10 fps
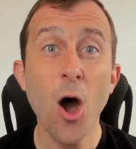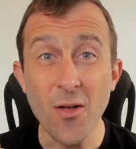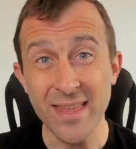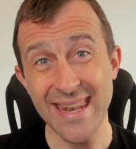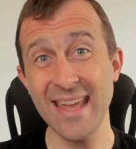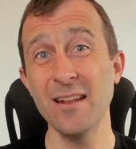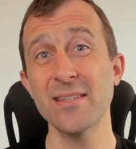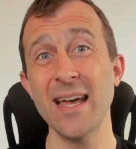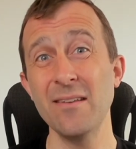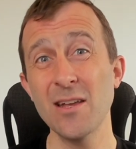On the negative
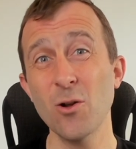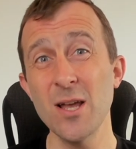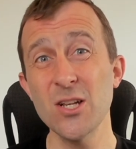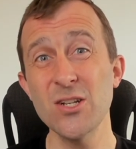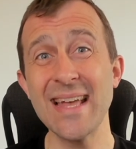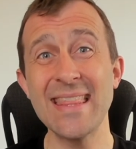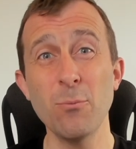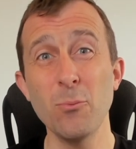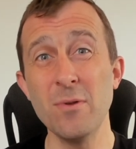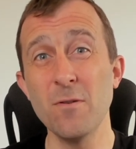side of the equation, I think
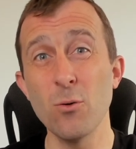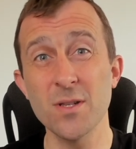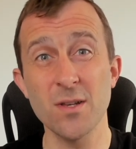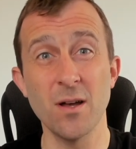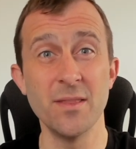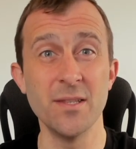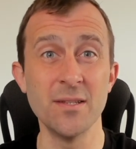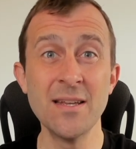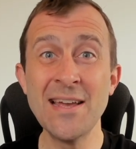when we focus on the